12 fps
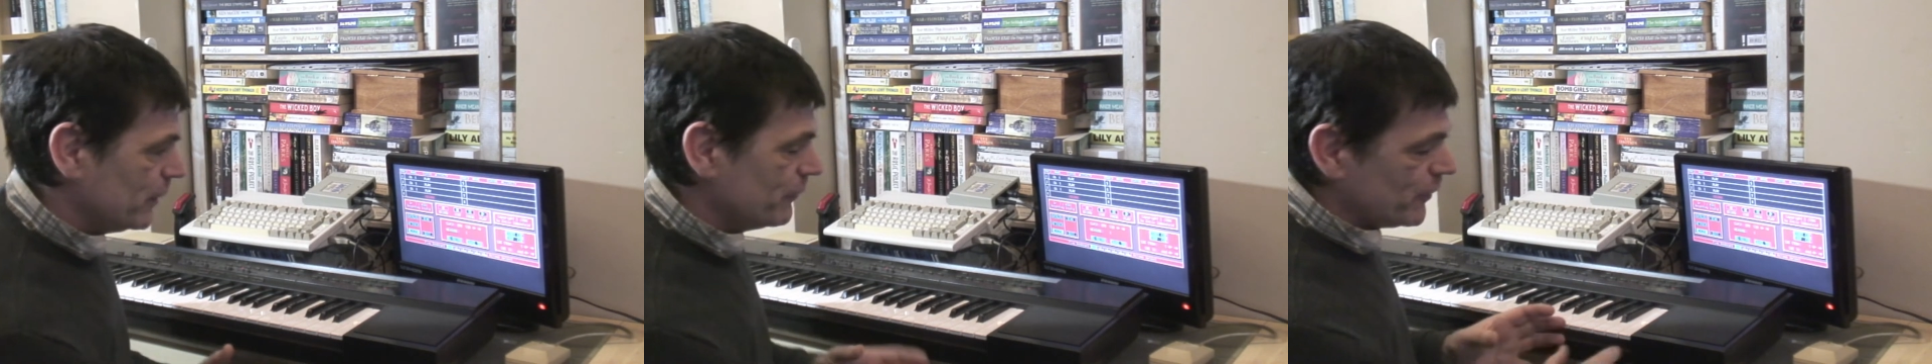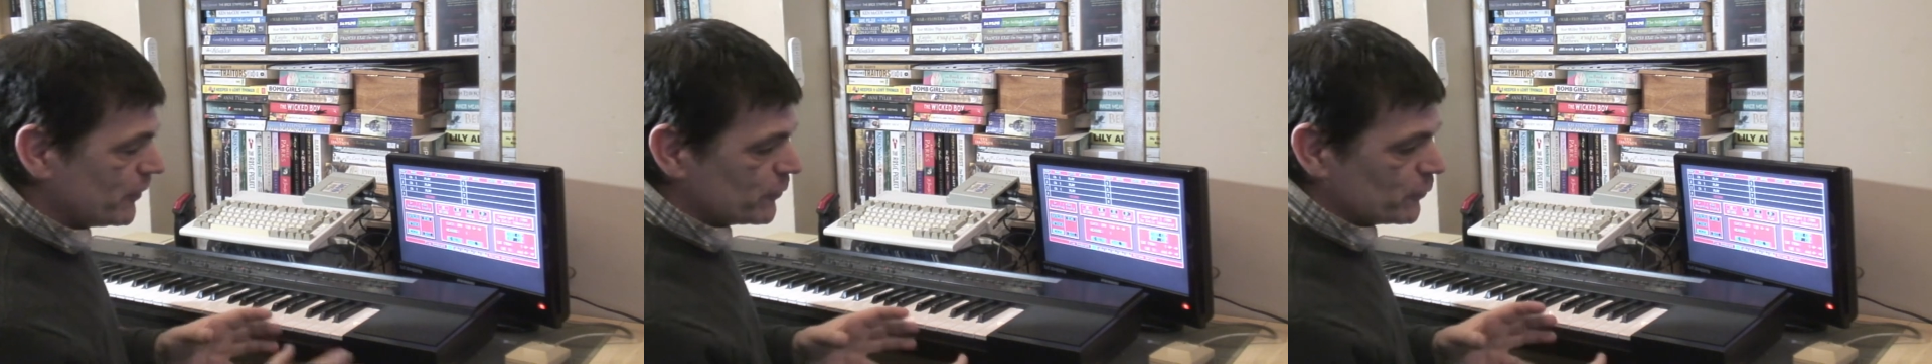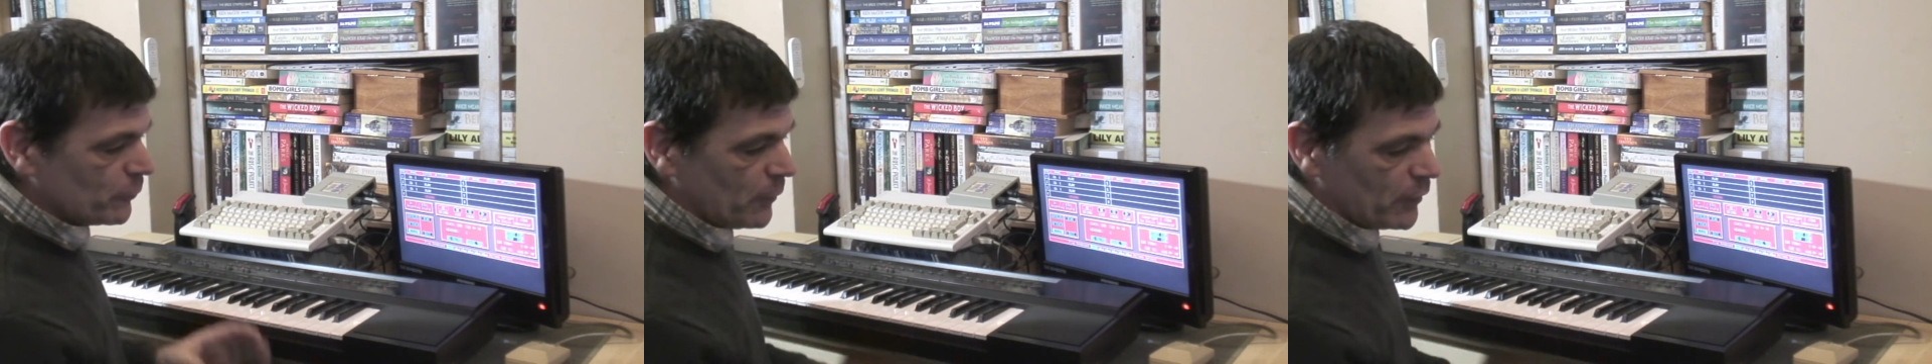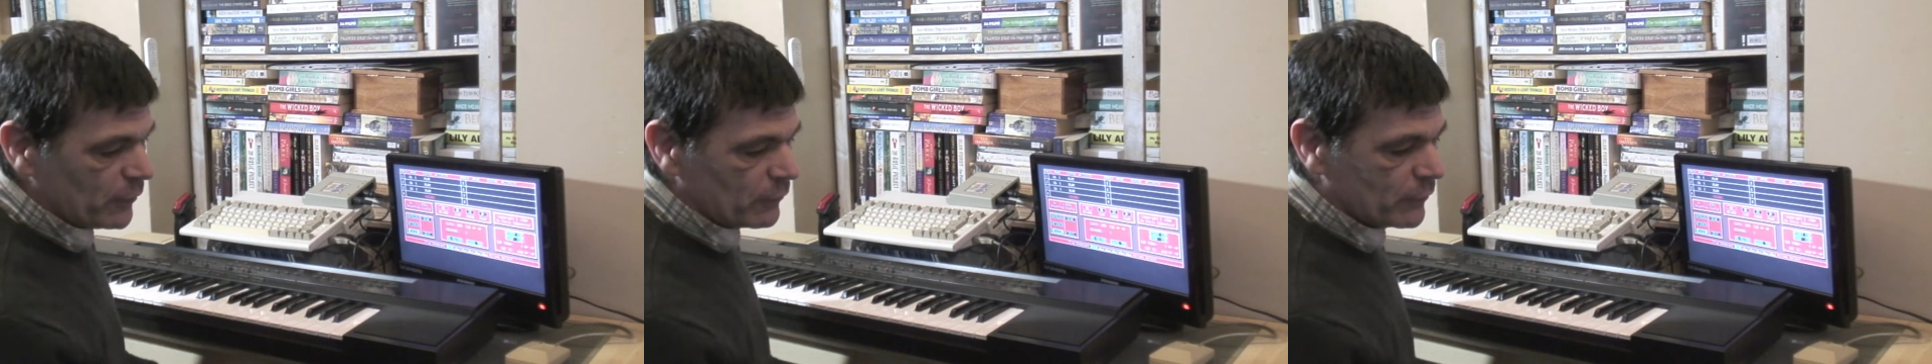If this was
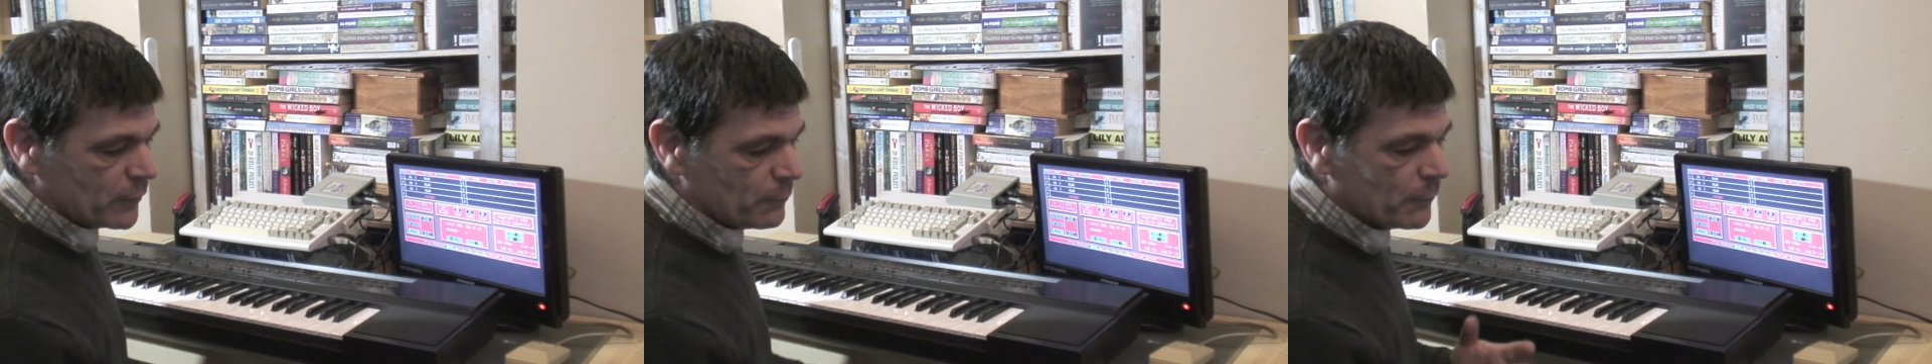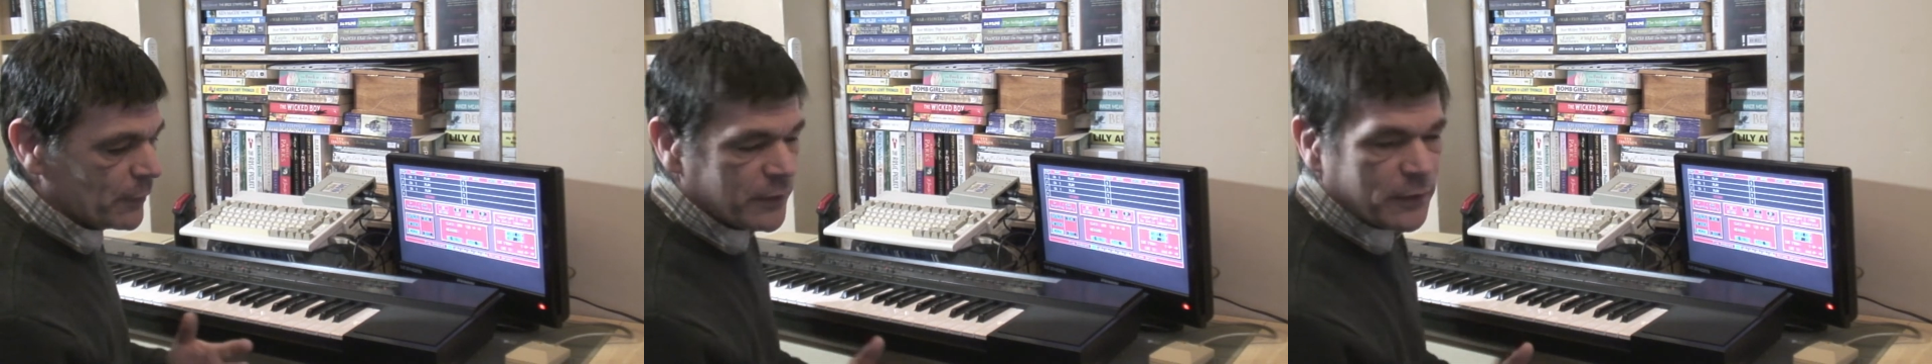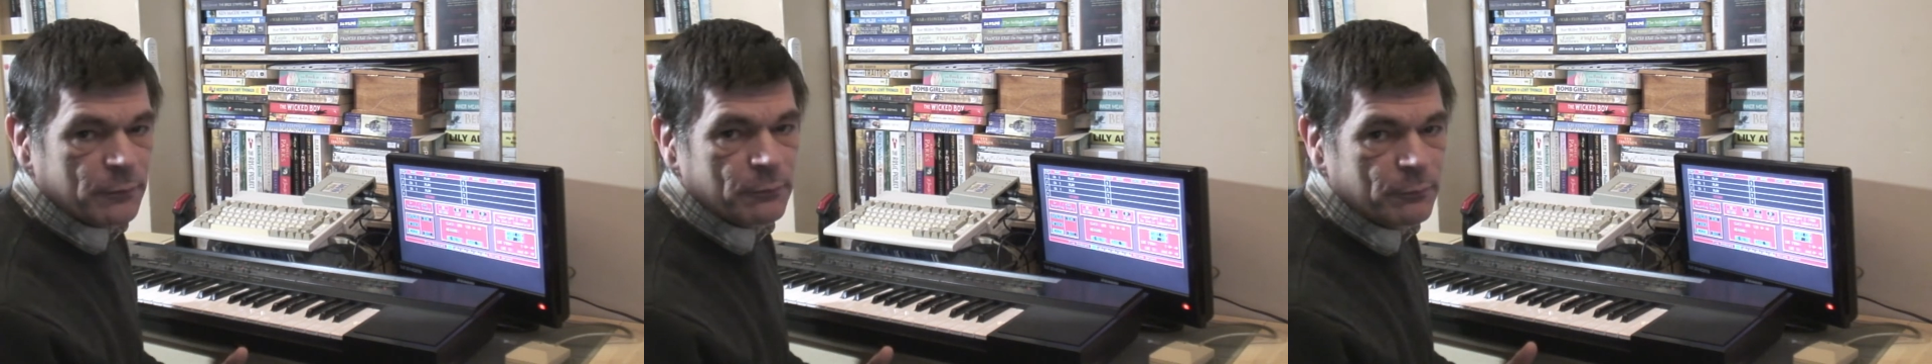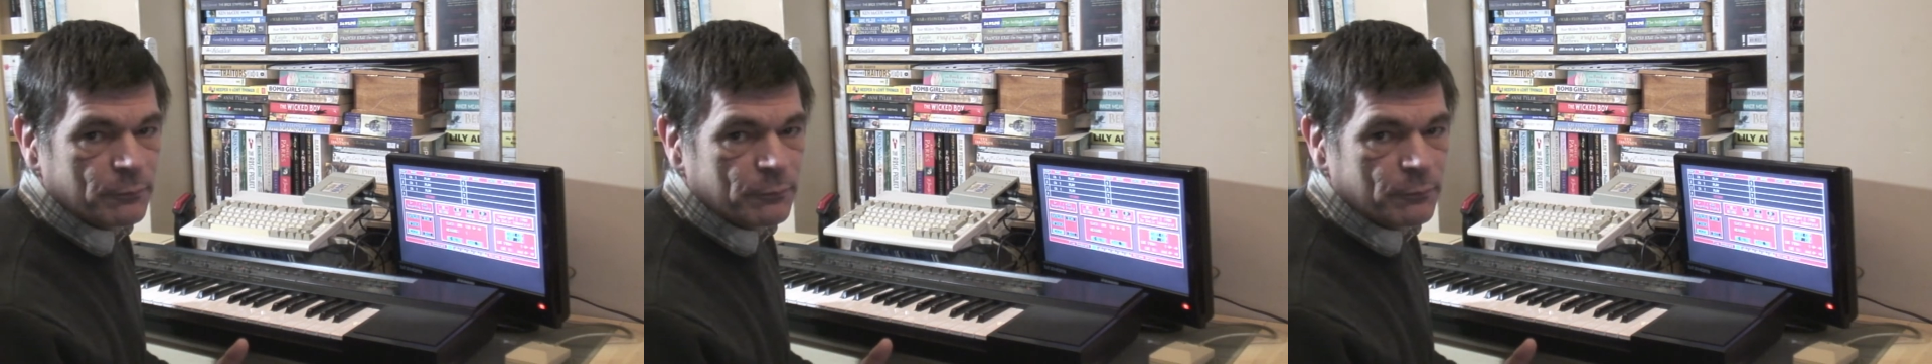my only Midi